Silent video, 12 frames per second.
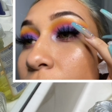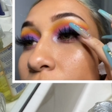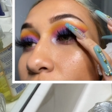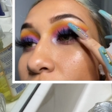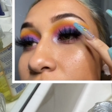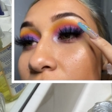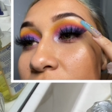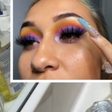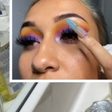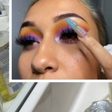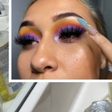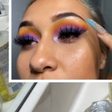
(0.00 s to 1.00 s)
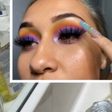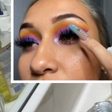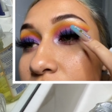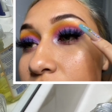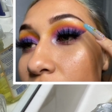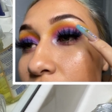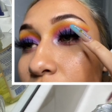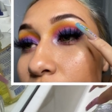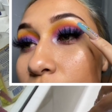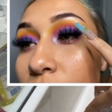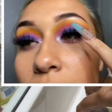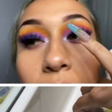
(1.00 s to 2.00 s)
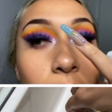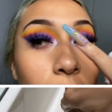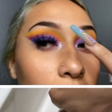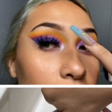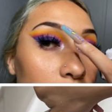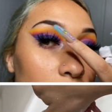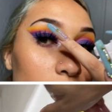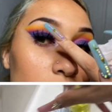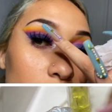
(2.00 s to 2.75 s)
there's not very much yellow here.